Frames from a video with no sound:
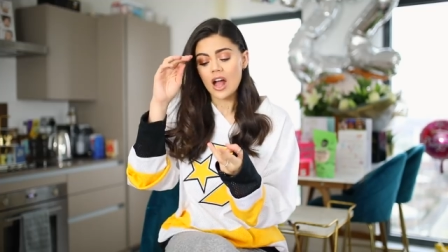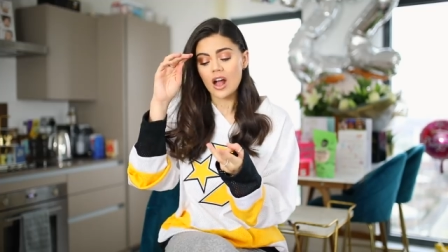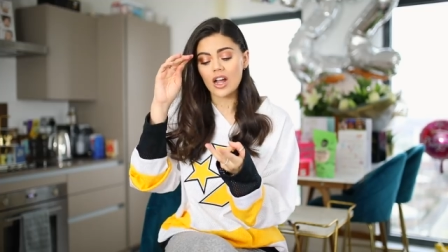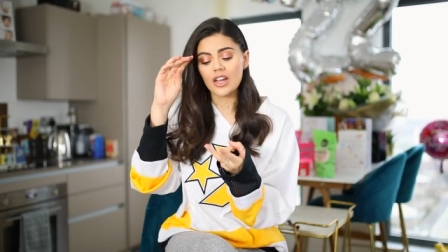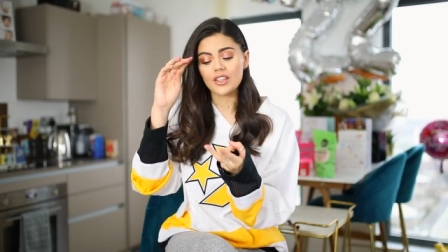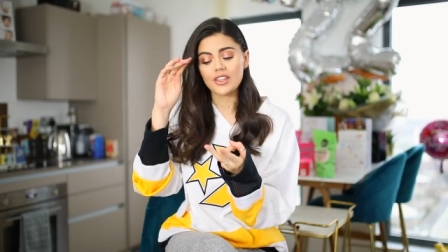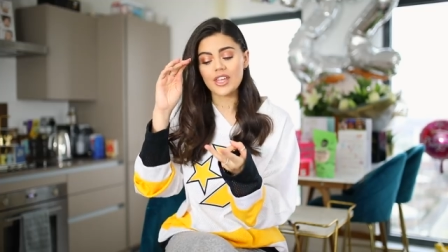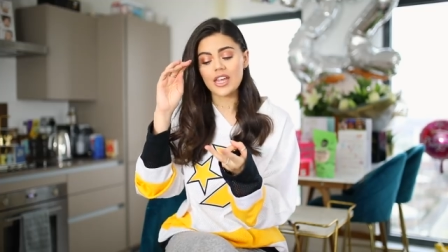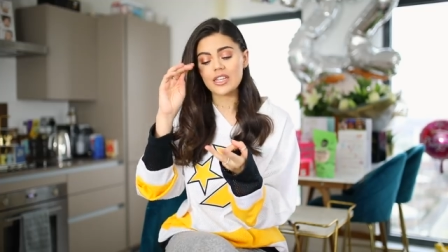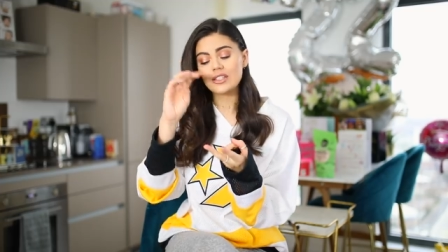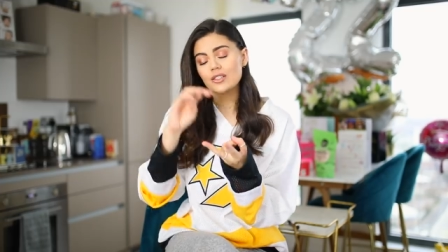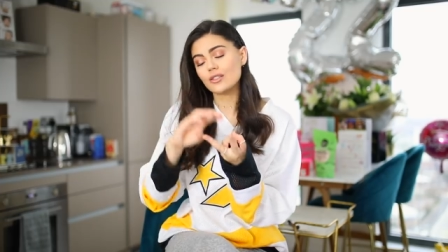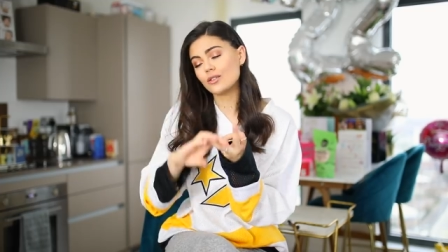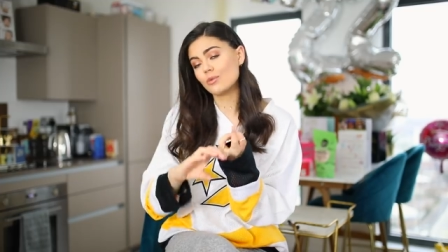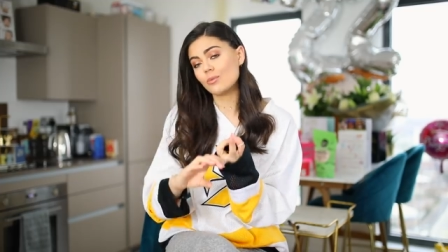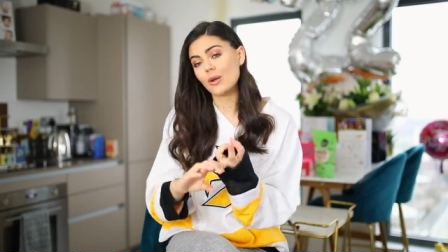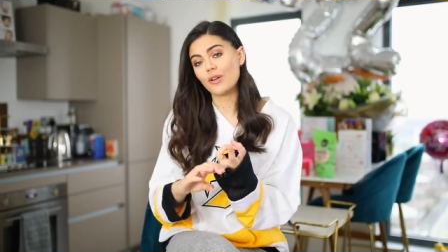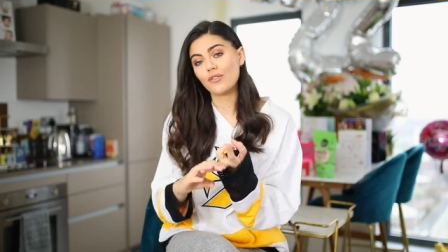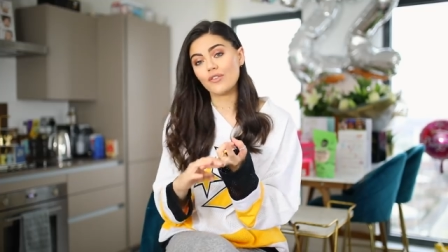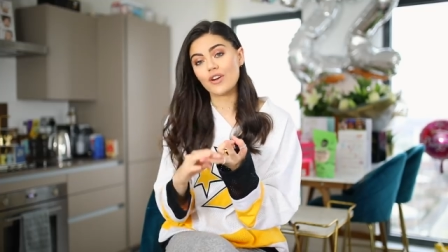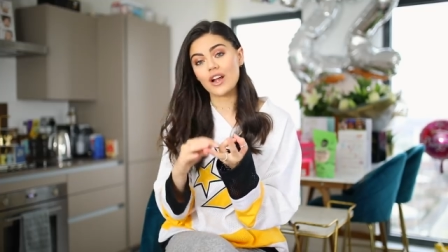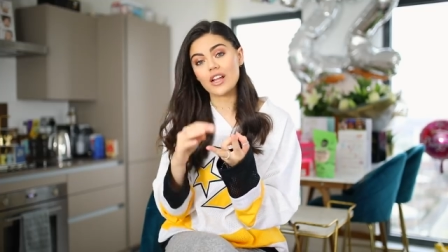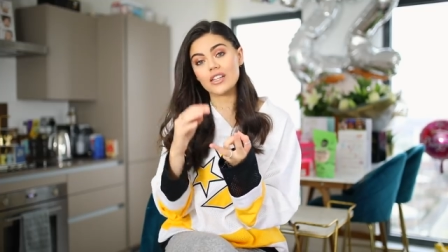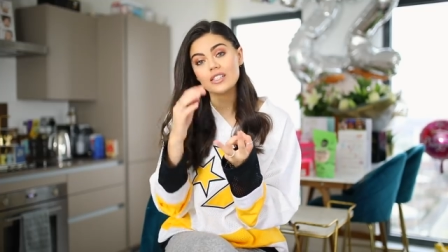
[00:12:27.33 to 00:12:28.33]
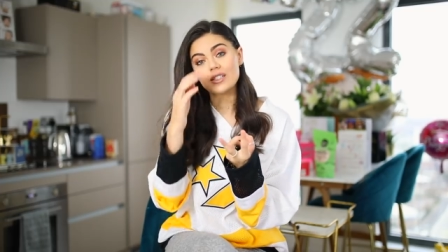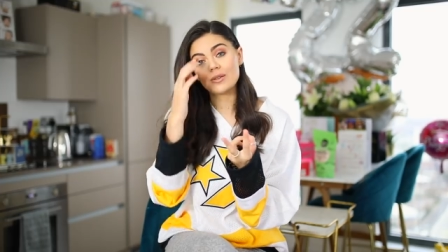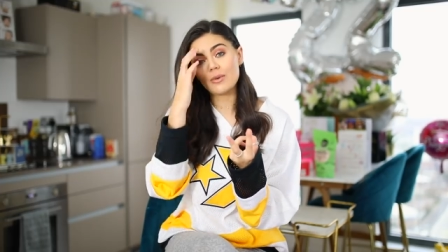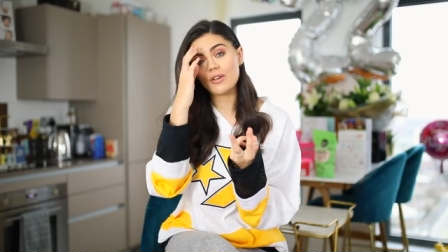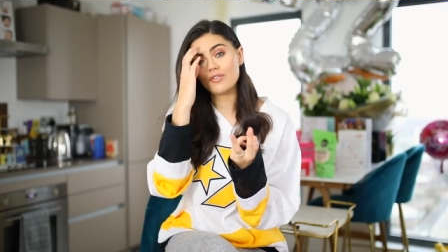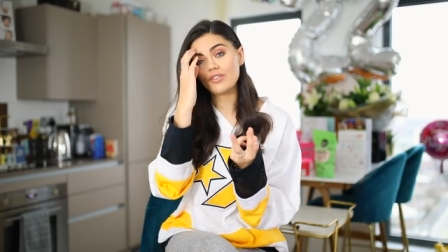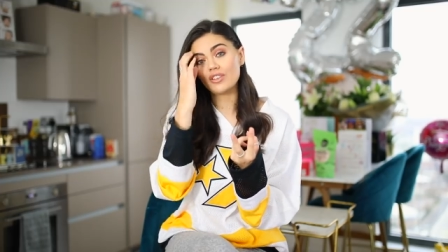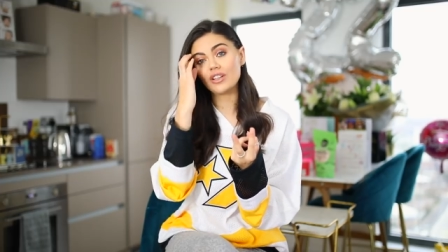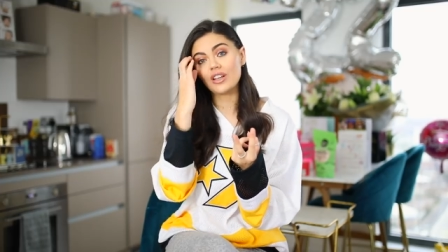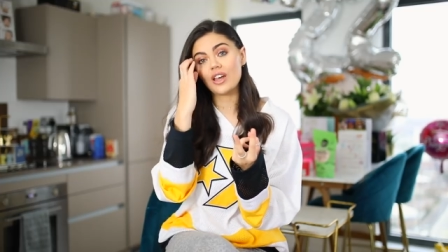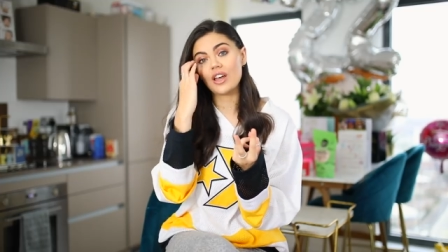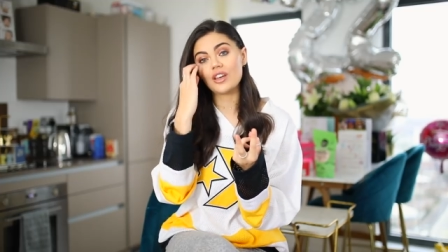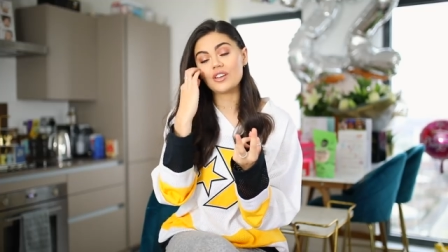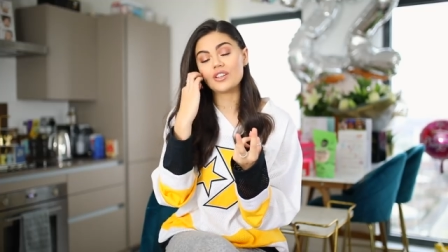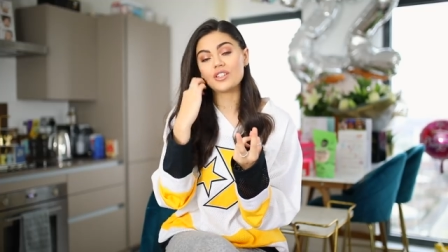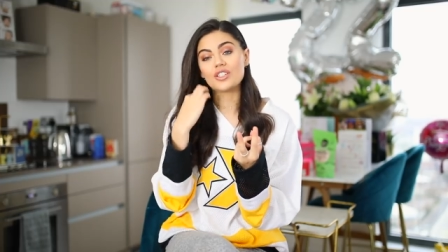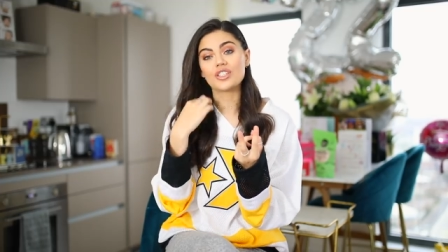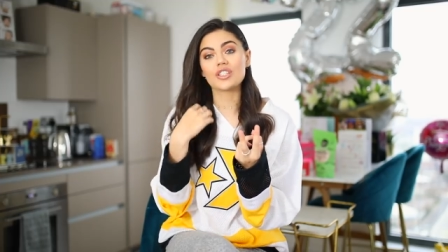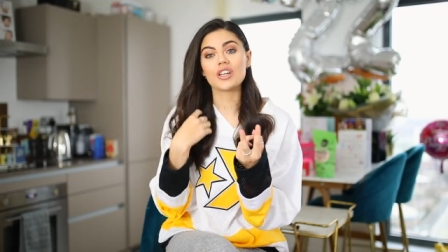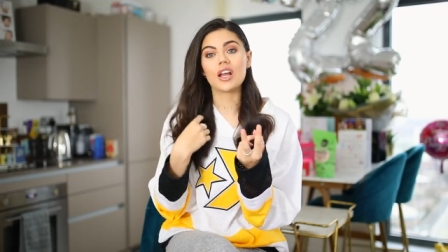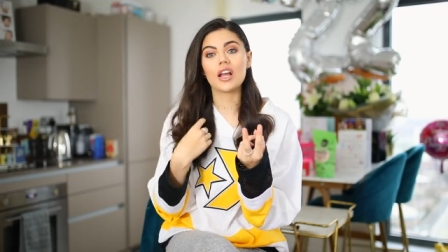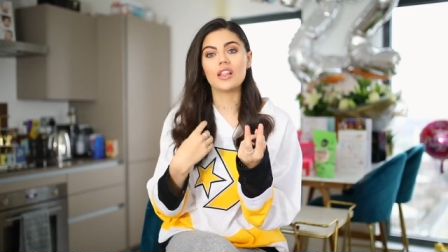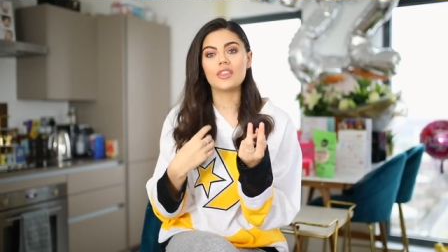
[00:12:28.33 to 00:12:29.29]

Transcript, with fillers: I then saw my friends and went for lunch,